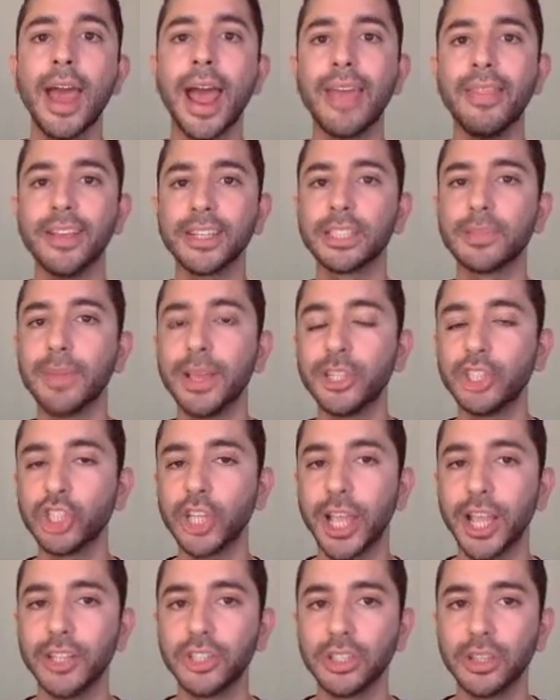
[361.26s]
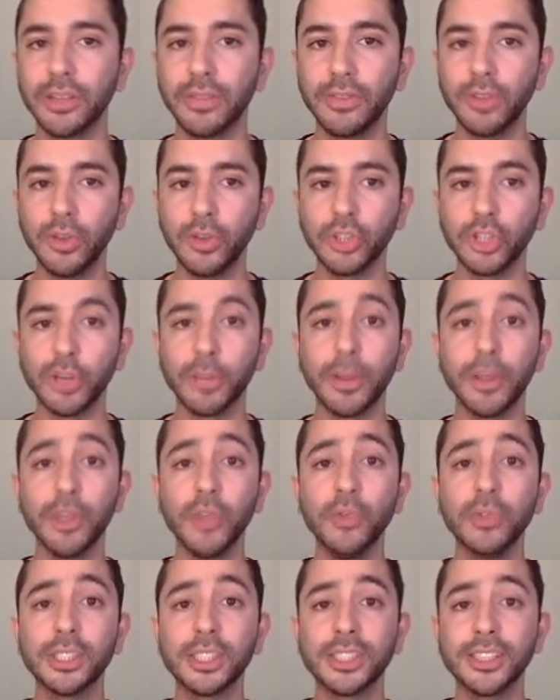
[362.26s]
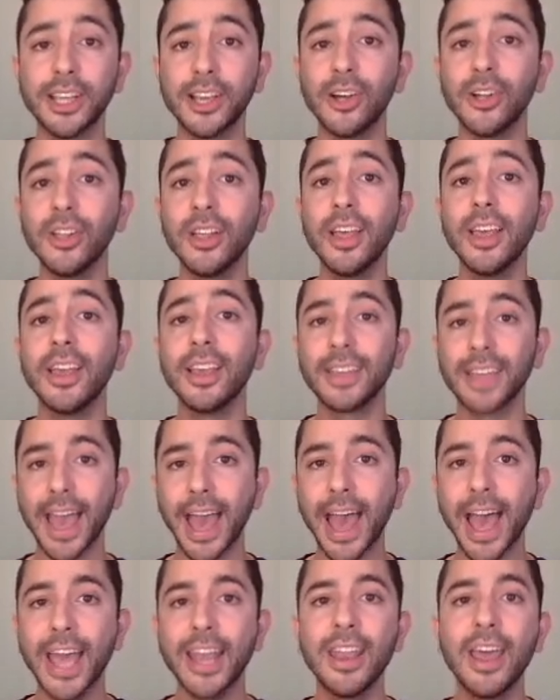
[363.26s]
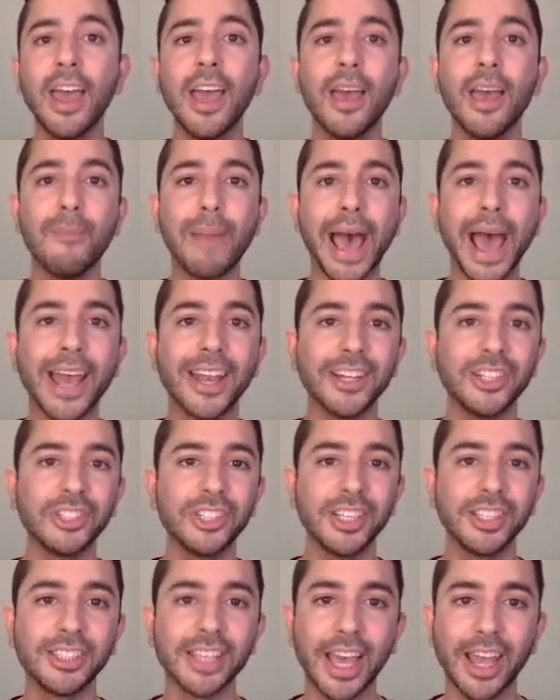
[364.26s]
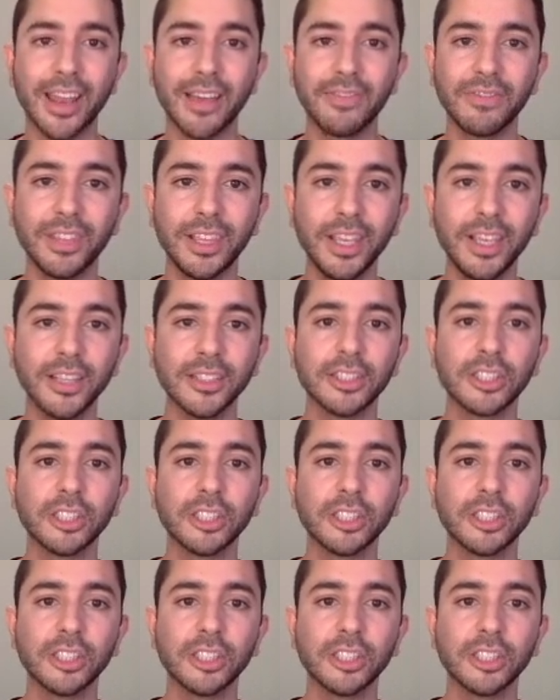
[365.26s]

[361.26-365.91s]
and this may change in the future, but you still can manage these NFTs.